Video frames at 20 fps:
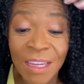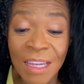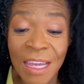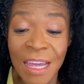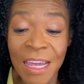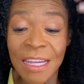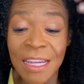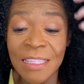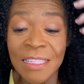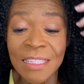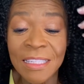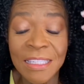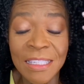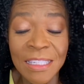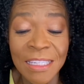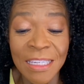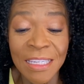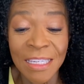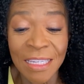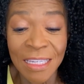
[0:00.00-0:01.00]
And
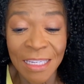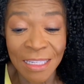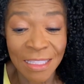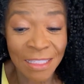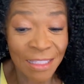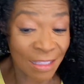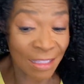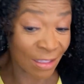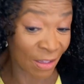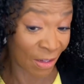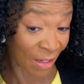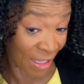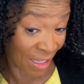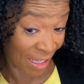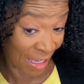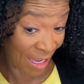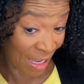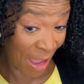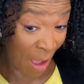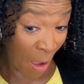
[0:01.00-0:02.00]
she is
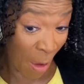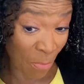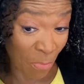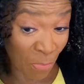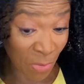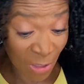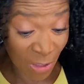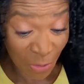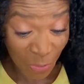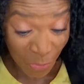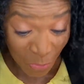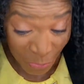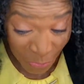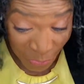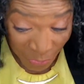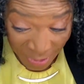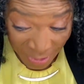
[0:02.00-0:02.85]
looking beautiful.